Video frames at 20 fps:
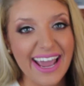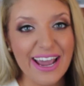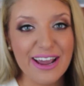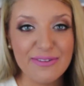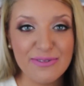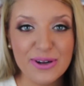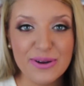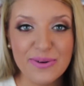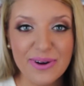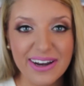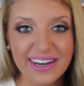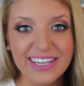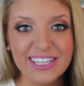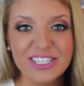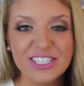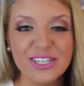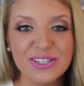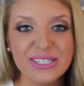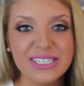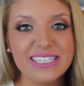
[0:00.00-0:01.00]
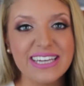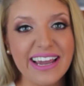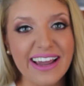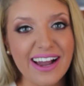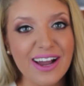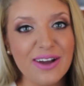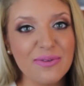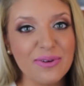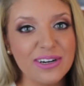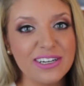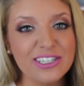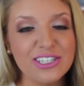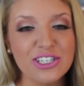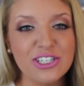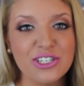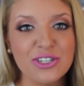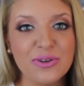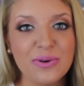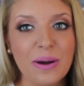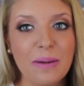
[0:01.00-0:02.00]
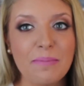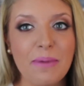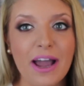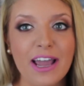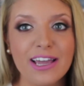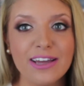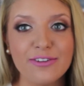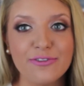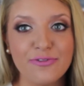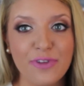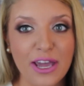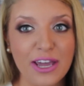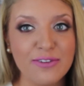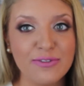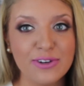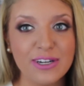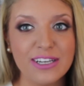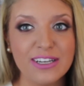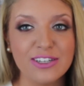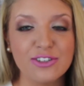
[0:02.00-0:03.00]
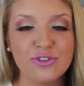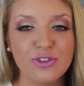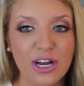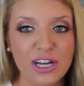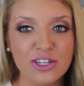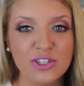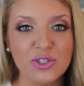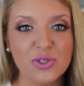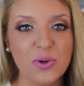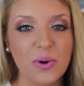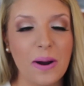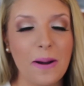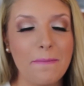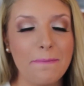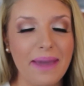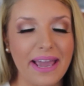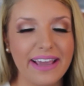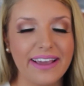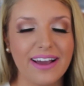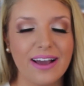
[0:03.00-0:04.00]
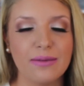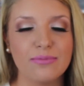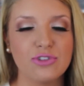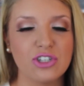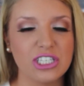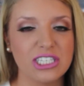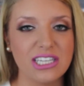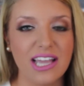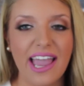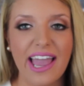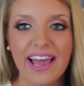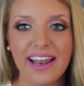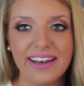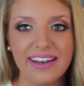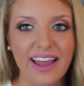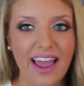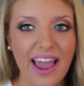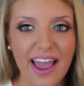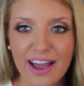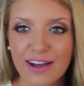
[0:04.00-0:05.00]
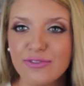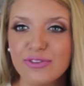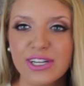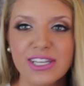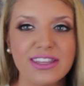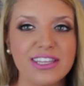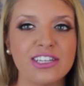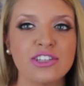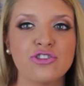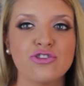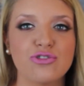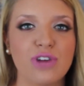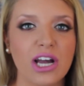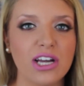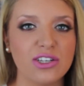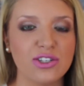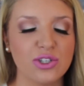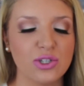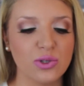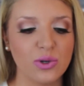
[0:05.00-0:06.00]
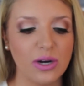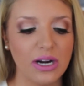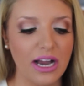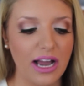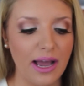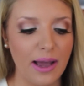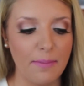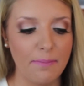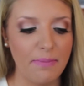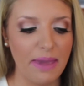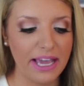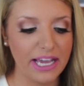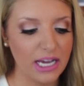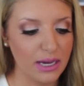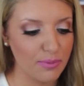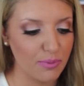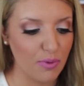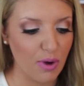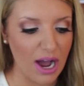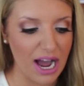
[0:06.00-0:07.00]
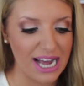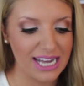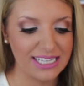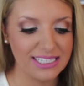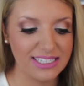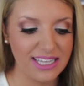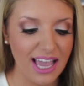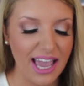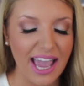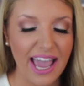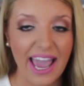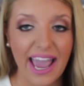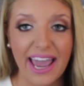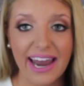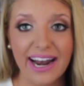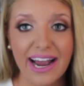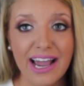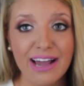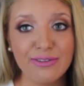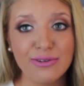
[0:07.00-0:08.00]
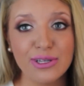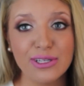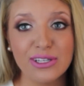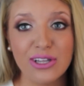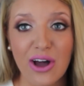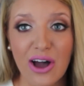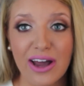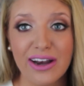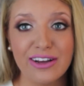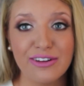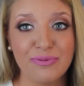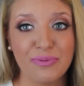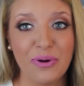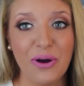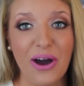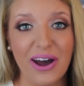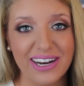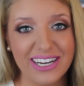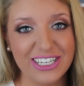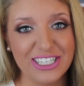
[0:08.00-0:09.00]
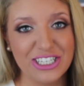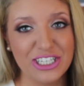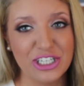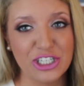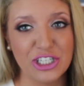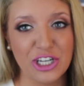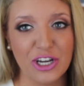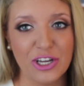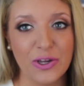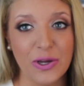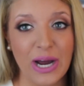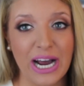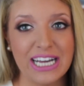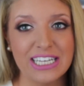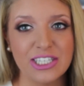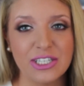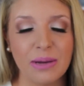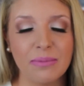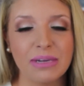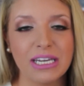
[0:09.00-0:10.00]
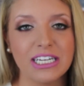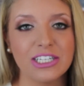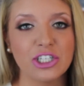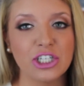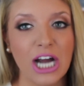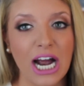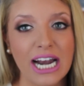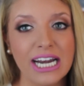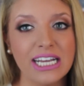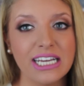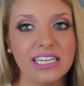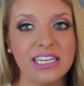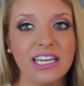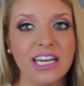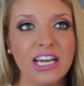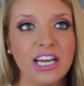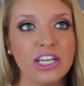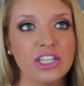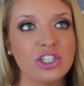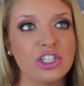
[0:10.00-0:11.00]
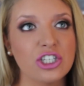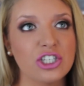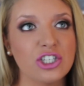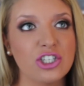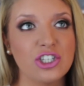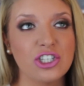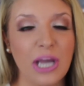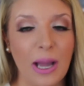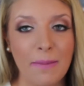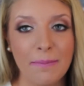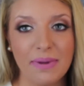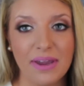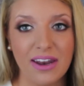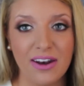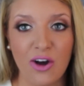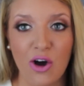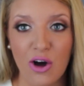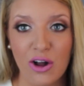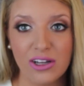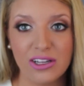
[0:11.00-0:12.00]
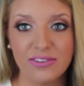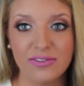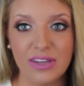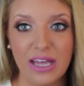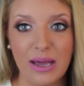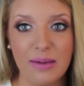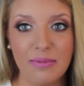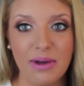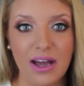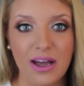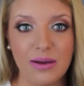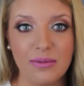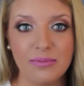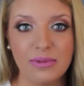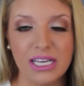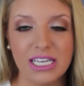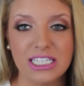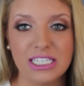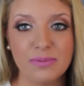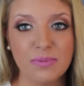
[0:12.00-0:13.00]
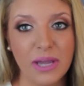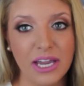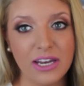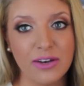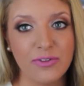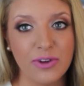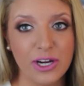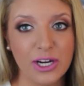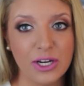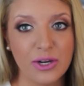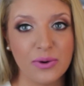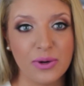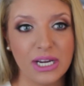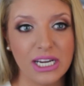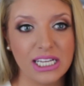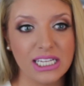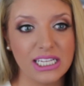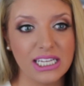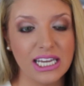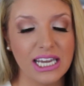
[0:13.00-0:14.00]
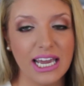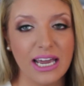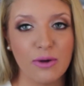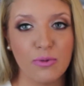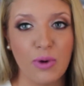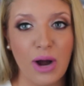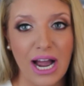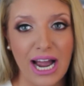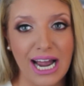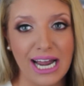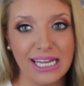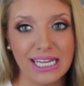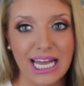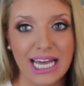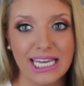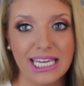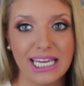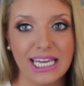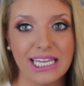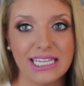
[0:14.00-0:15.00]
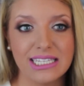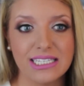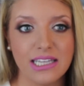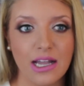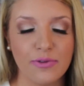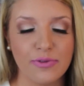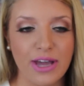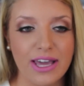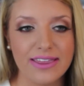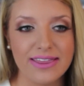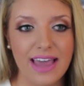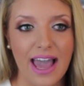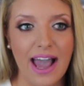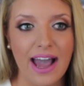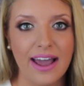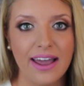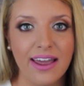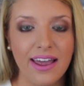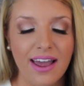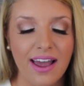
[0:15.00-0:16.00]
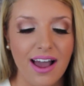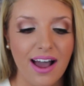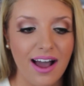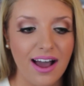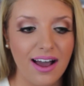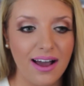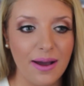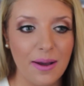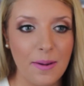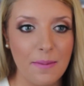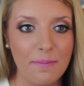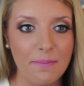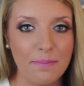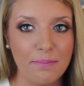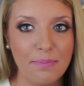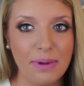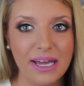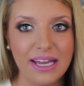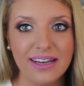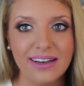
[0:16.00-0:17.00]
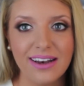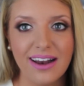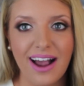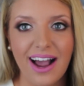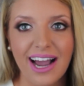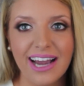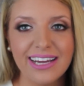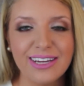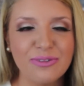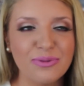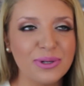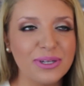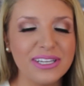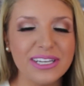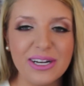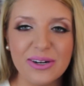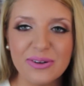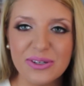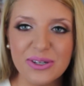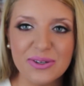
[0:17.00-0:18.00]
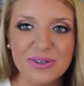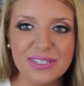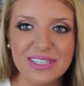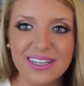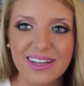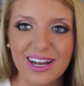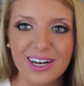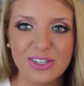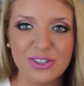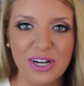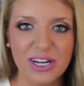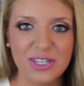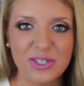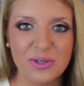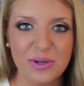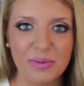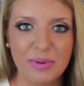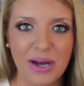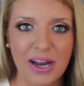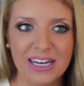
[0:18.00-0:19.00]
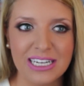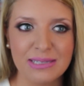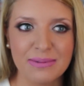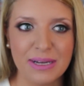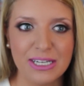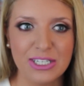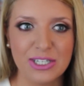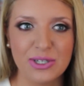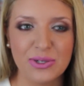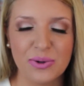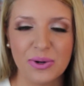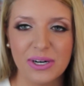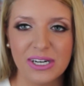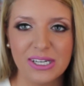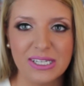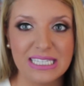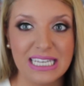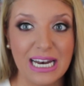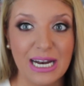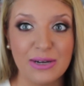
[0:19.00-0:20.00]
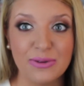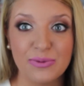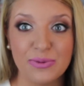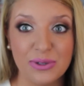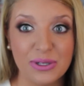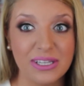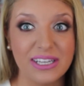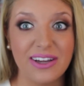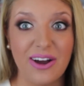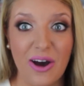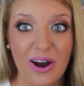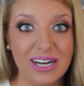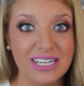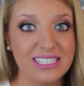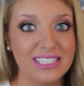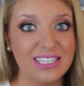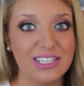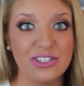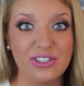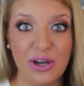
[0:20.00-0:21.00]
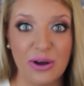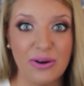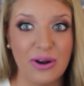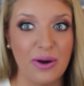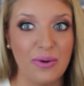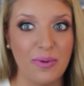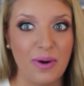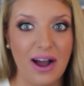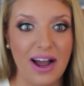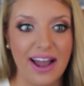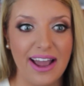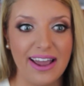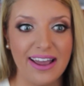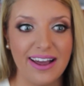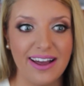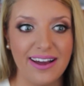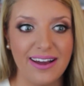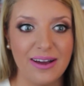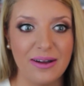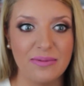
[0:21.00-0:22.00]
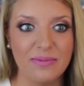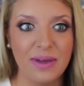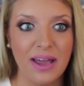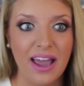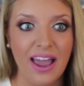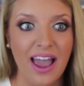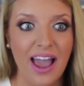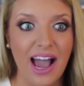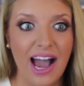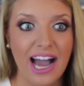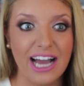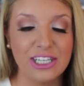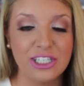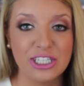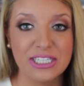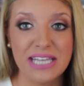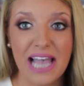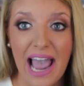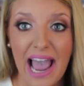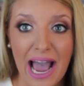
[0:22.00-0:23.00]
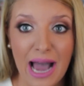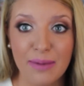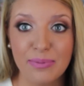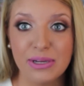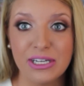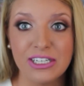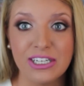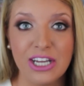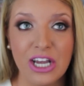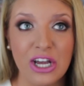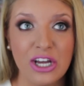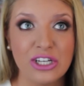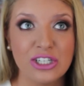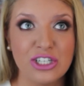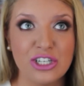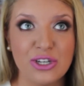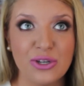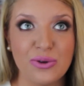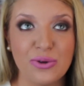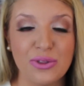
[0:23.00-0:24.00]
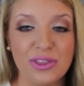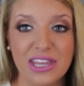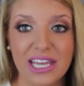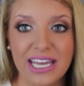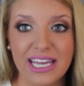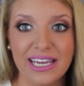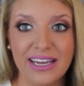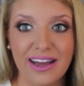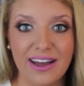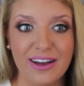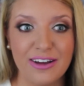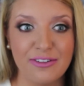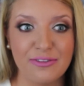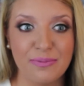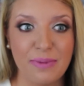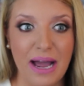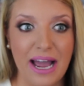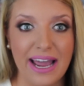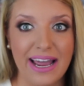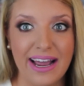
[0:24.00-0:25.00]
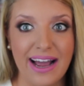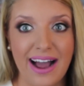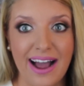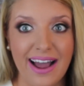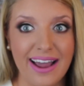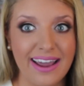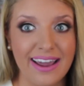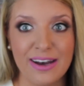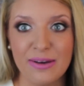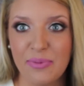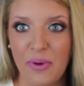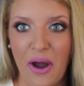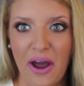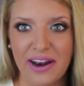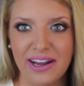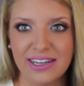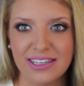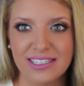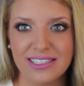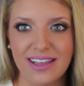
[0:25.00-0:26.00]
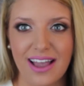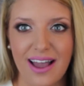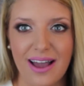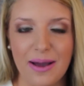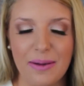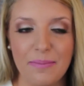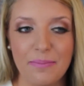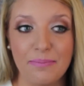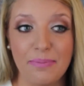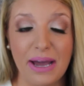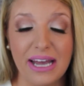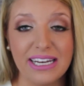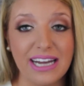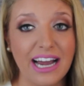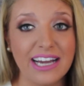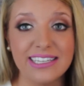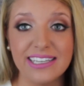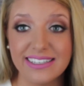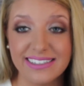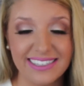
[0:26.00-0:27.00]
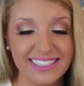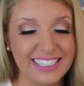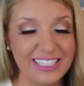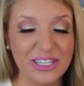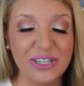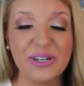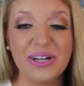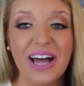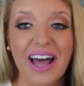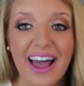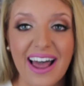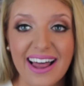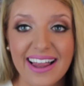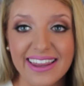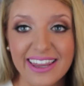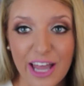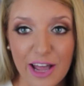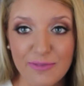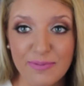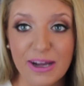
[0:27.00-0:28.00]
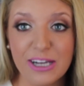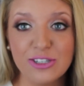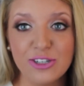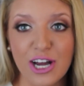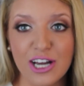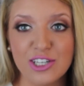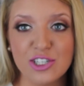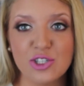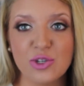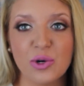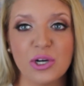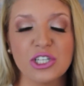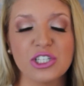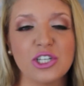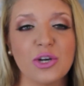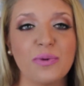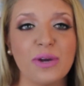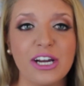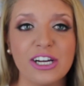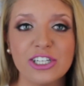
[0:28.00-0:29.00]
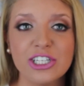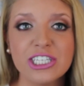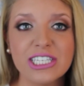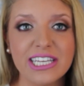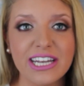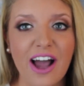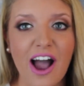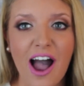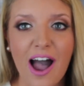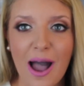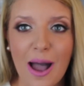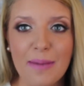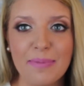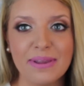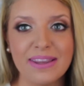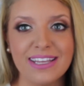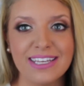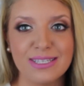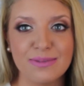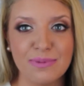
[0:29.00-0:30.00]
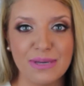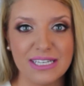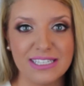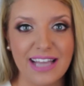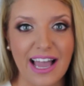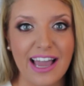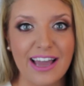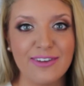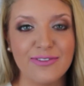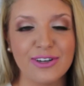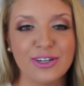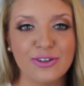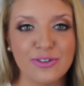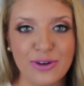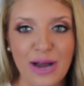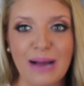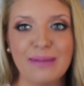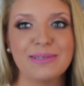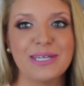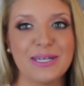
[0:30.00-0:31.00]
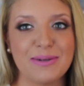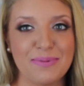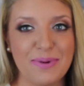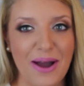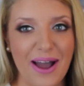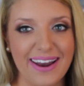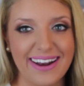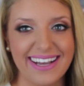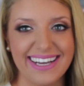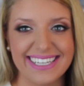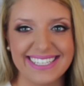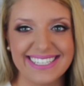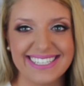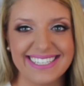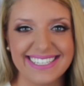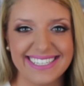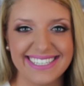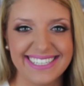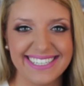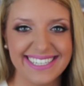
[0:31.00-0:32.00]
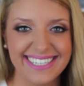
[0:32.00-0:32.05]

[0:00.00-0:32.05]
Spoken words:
Hey everyone, so today I wanted to do my favorite drugstore makeup, just and everything drugstore makeup wise, and I have a lot of products to show you guys, so I'm going to try to just jump in all of them, explain very quickly why I like it and stuff like that. But I really don't use a lot of drugstore products in my tutorials, and I really honestly don't know why. I just happen to think of my high-end products, but I still love my drugstore, so we are just going to hop in this because I have a crap ton of products.